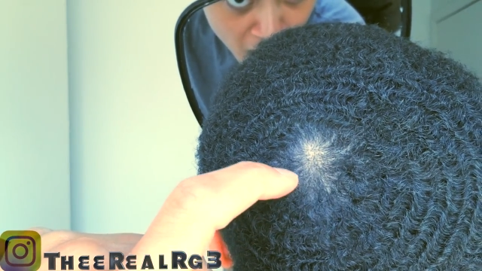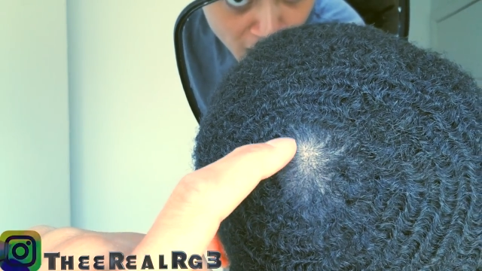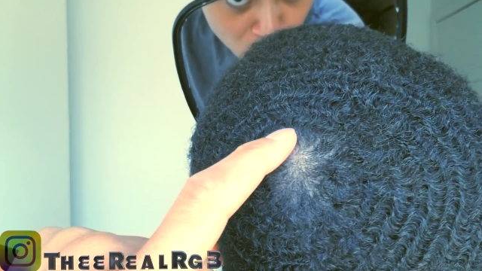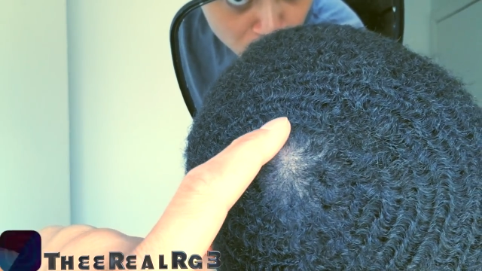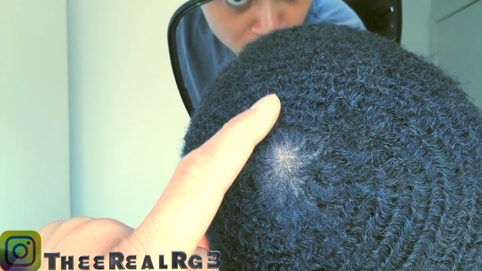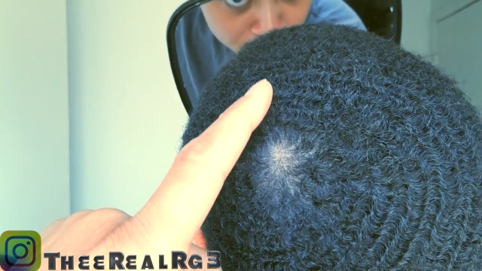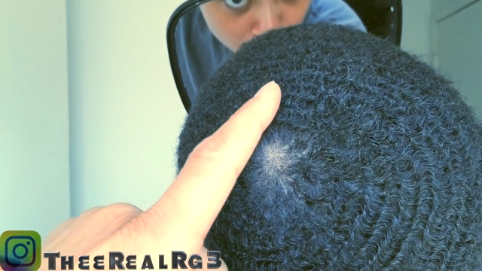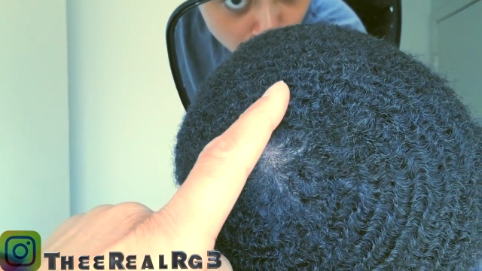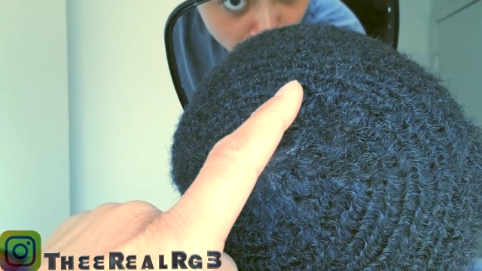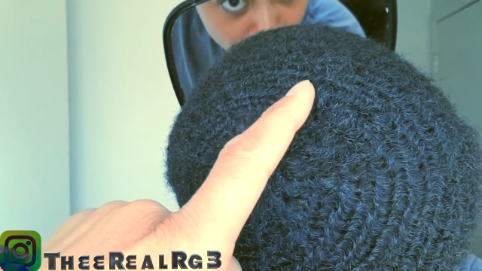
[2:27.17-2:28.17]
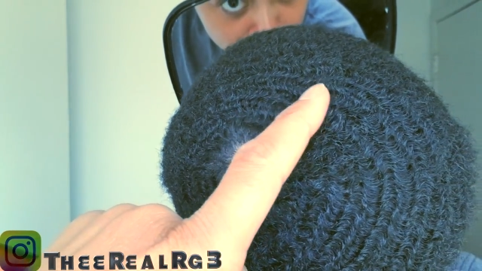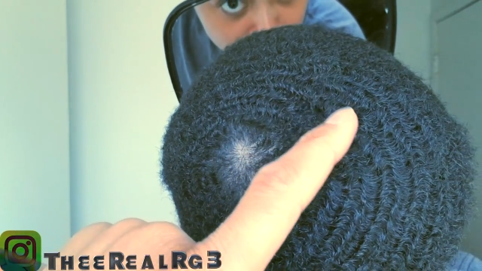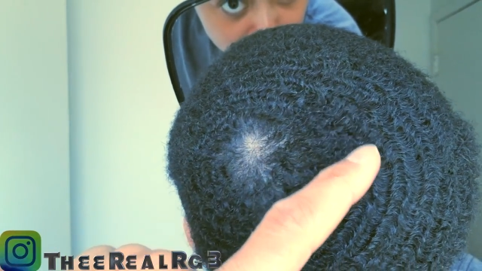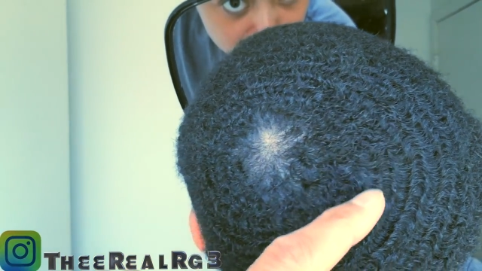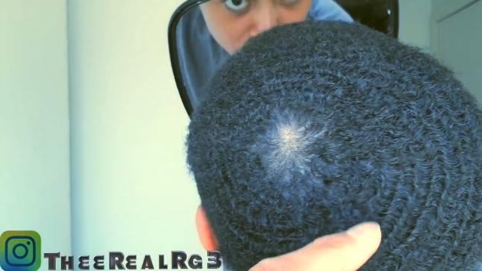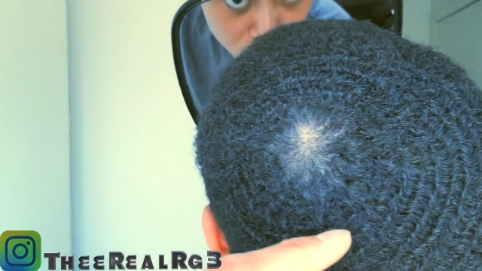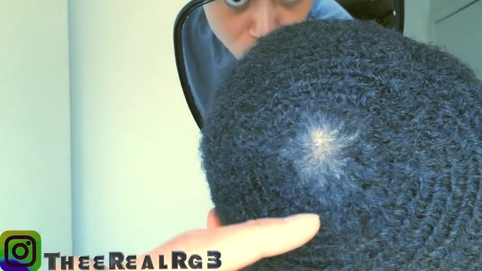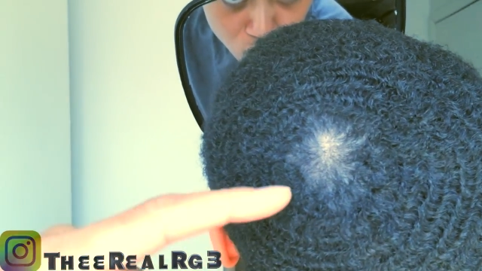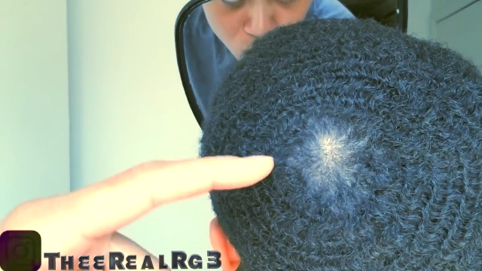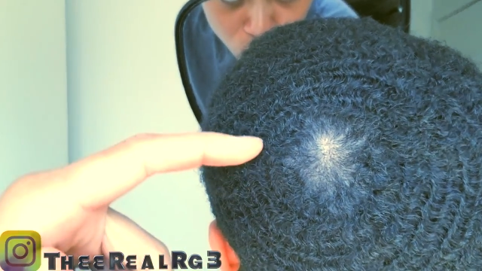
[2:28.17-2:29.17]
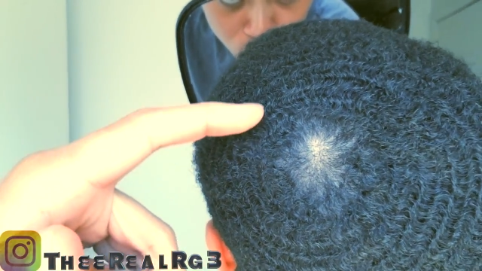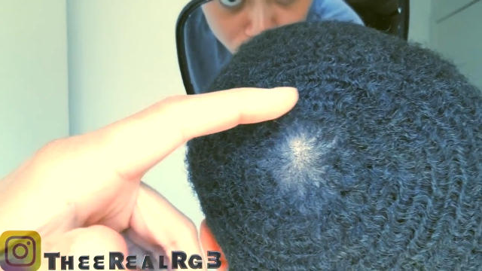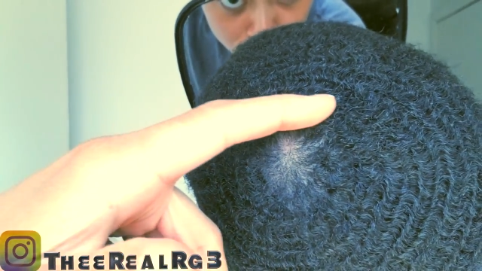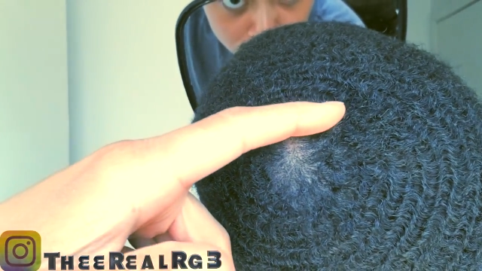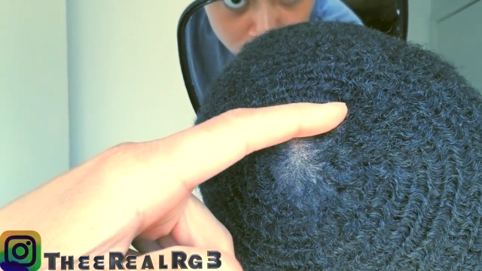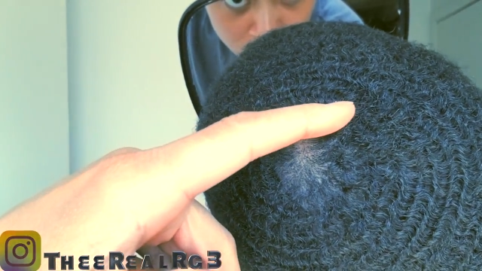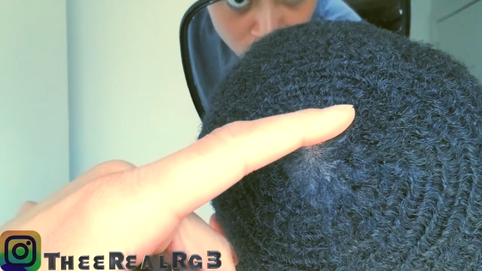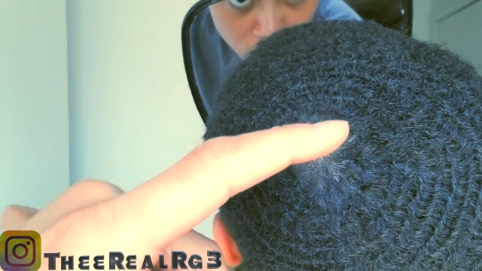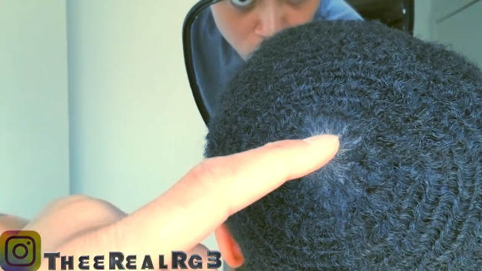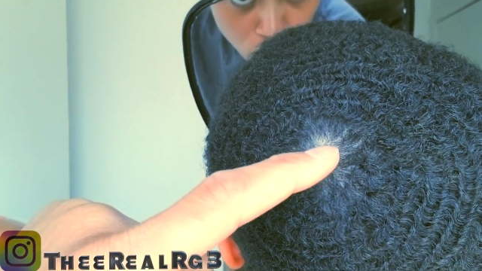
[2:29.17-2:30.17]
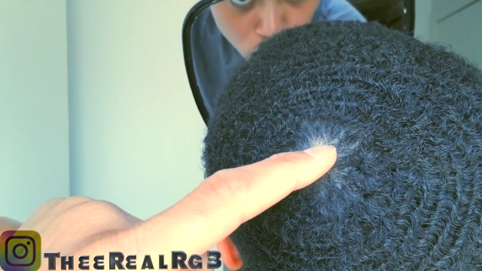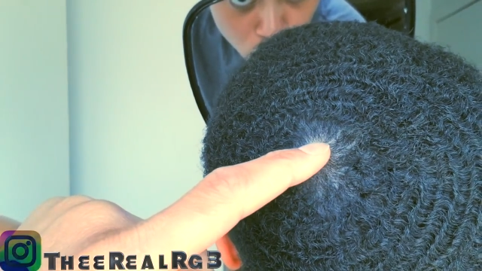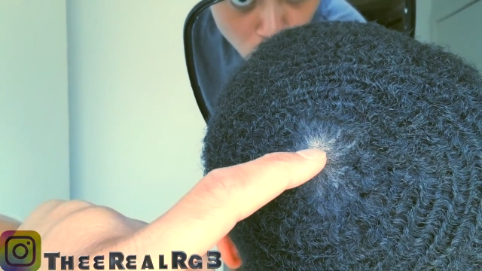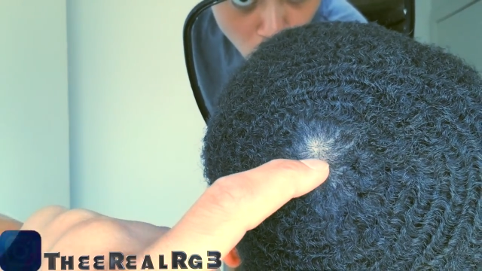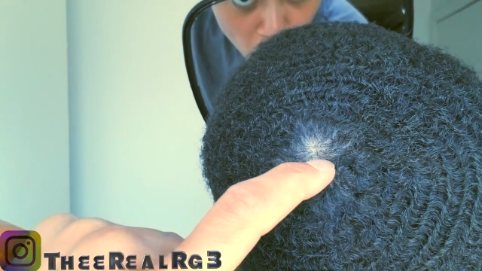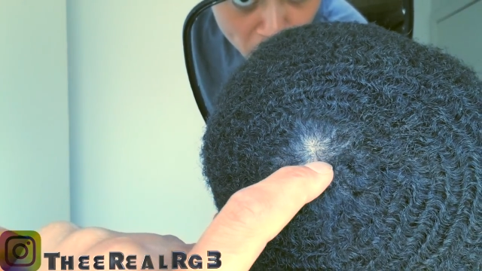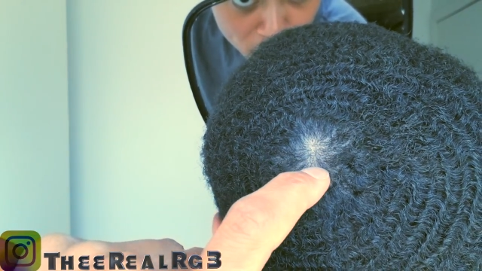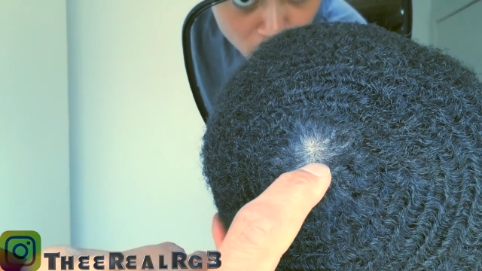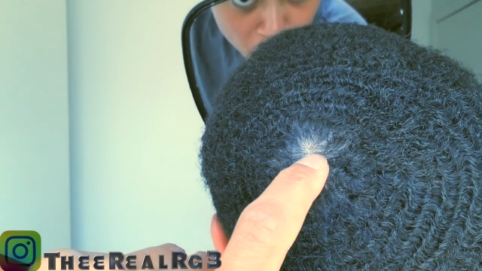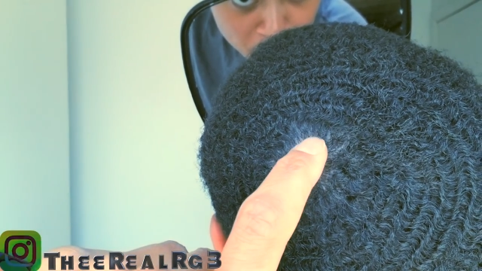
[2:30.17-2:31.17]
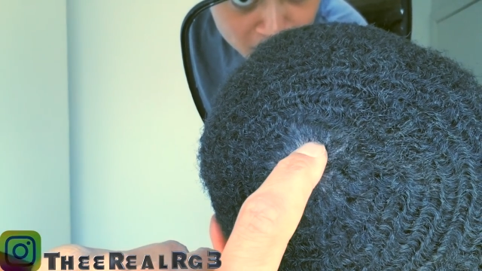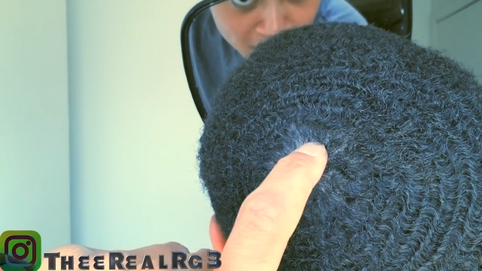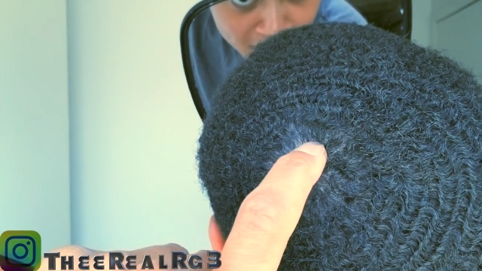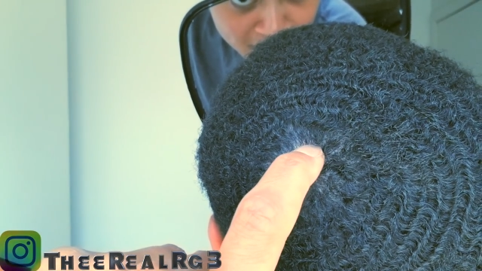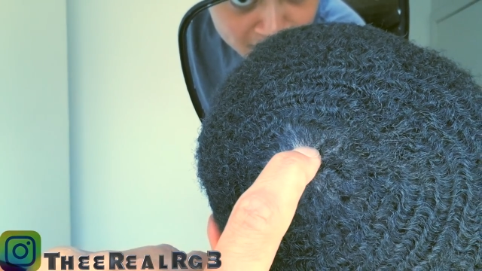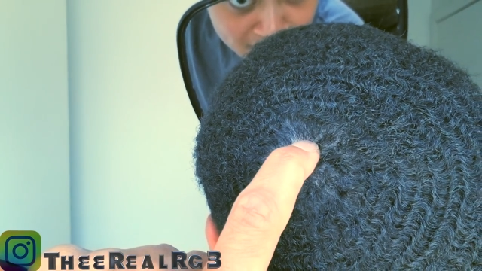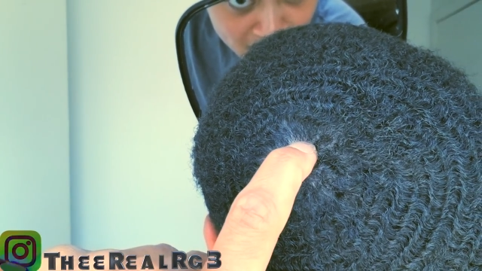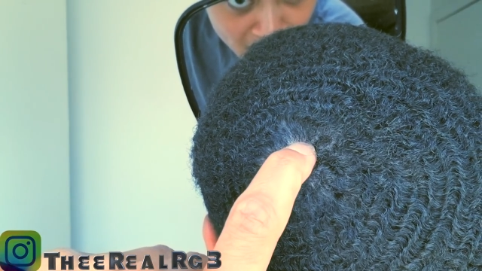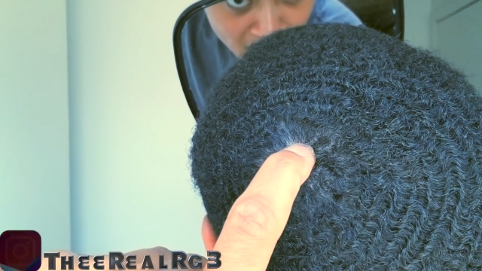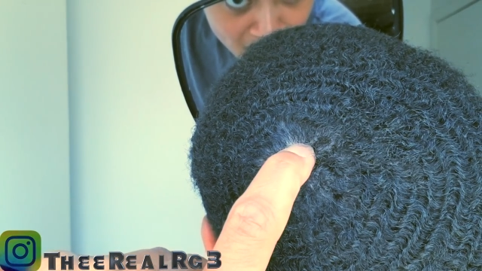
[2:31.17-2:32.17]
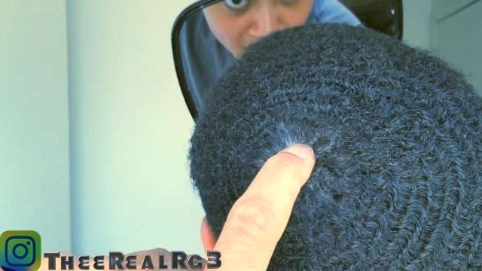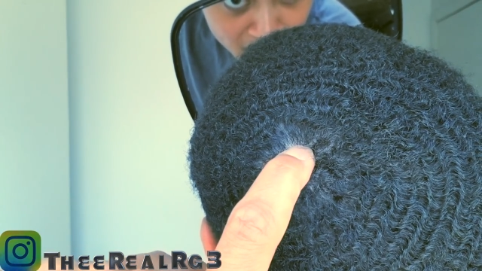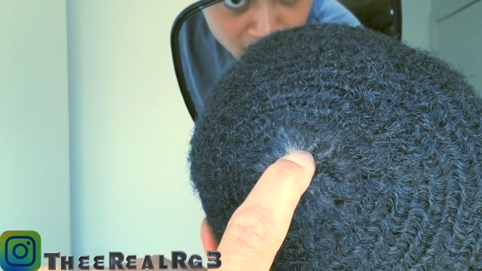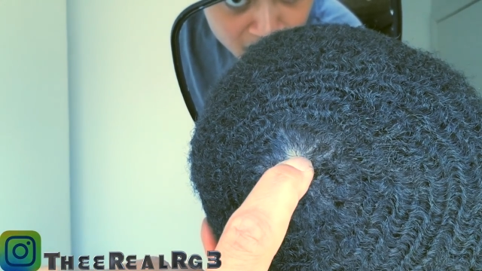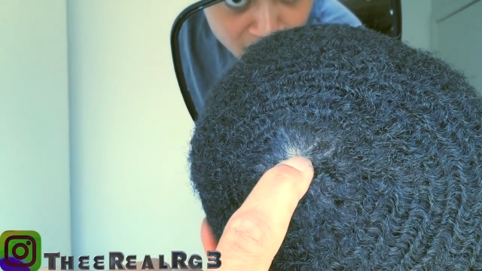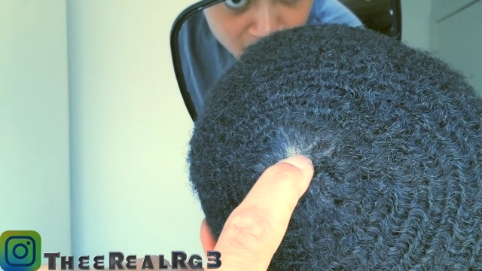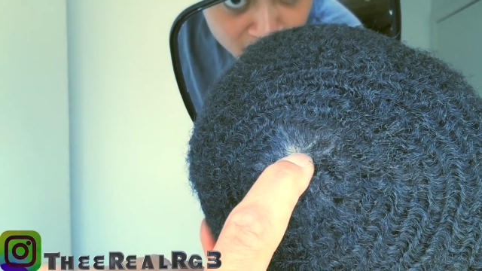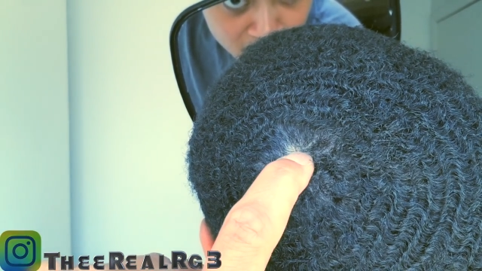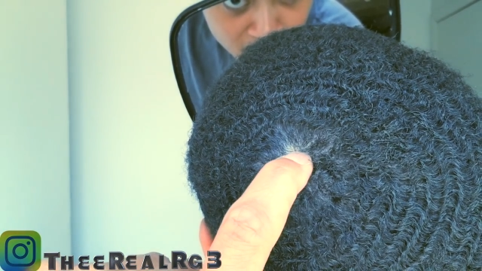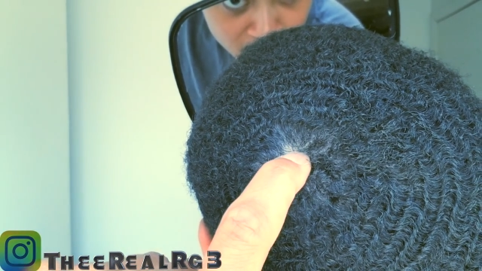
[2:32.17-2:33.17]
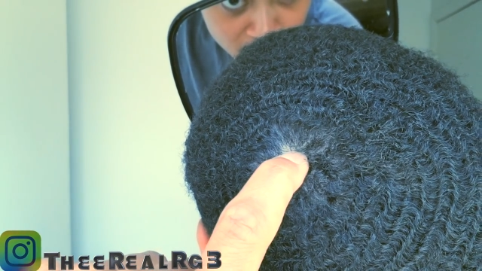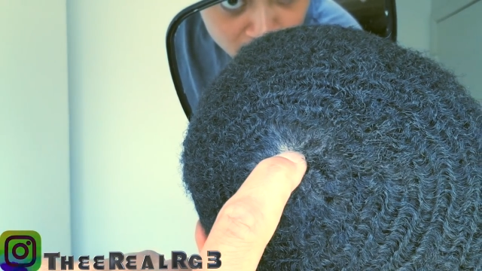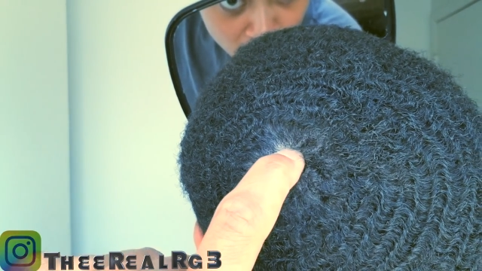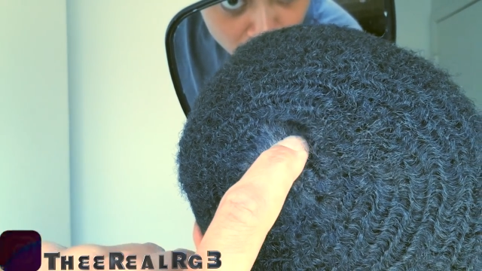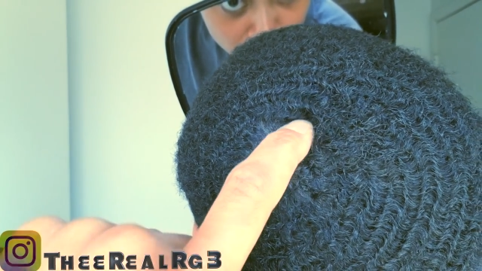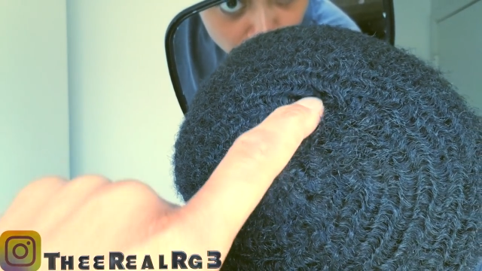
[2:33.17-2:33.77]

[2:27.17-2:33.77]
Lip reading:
[unreadable: no face in view]